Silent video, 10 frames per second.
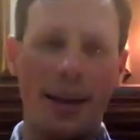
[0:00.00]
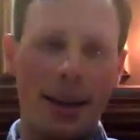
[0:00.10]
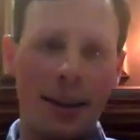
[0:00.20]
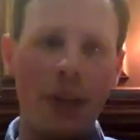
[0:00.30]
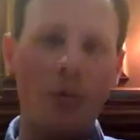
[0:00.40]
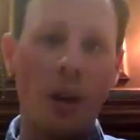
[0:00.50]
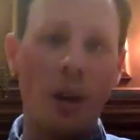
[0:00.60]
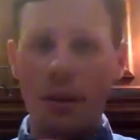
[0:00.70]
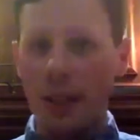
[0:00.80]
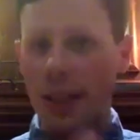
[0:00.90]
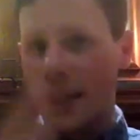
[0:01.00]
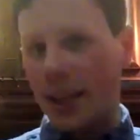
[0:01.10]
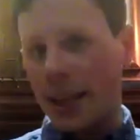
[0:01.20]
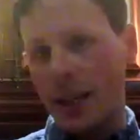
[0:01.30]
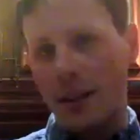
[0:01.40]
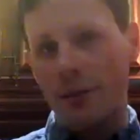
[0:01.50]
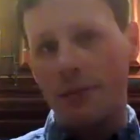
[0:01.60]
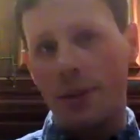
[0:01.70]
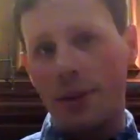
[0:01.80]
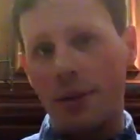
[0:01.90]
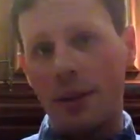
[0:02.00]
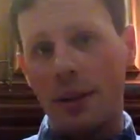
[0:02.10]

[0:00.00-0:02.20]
And they were already thinking of, well,